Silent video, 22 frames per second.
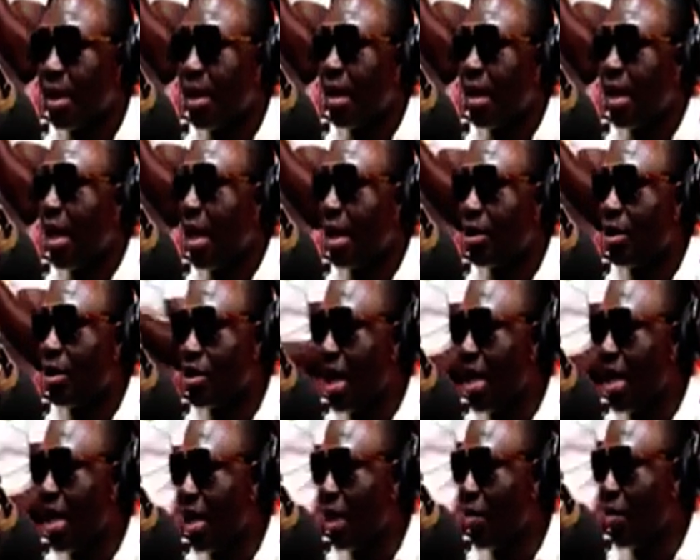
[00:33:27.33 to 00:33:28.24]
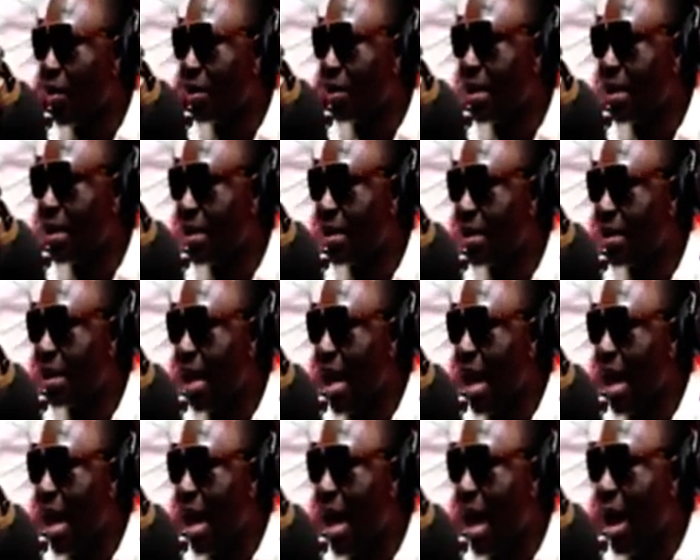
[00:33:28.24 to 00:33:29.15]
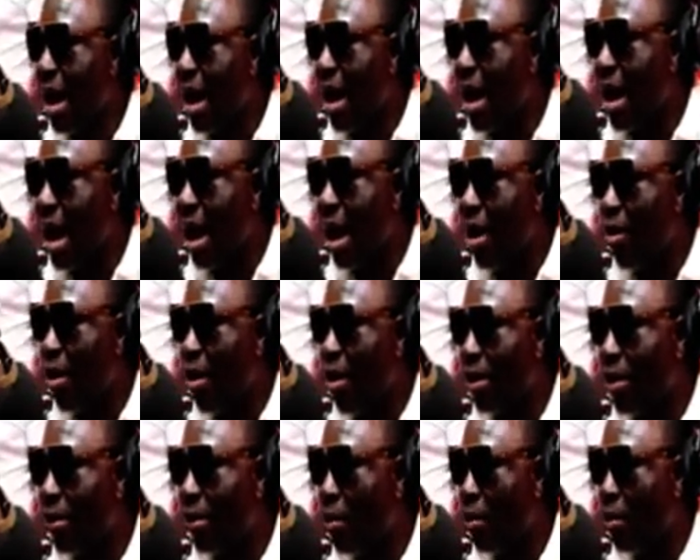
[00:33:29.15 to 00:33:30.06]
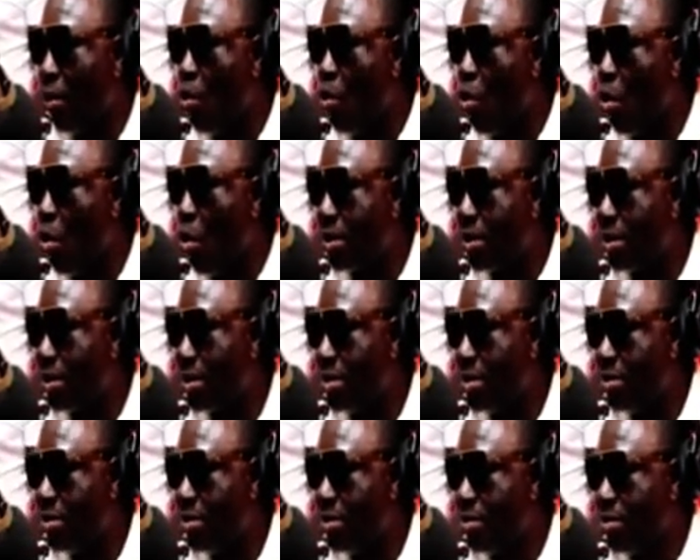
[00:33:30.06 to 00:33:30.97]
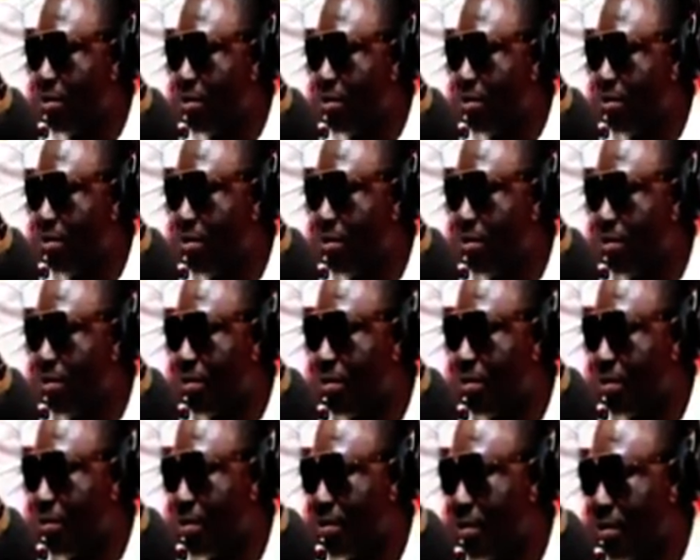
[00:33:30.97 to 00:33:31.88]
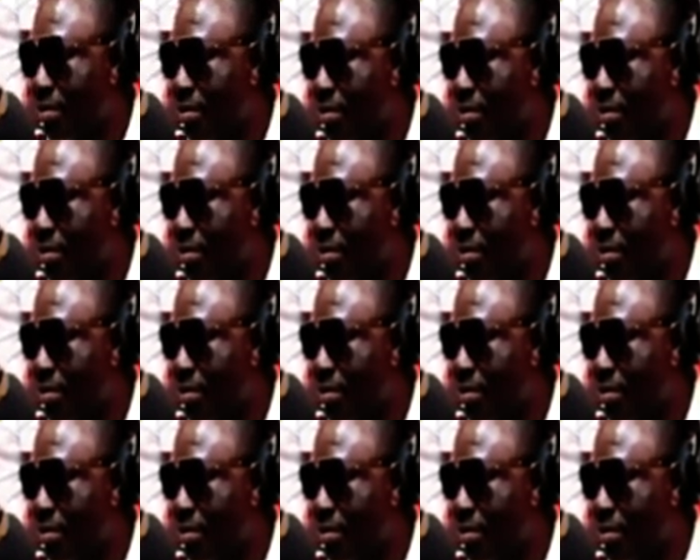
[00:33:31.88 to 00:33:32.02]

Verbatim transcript: ah, so Jamiri was it? I want to know. So Okuta, Etudia,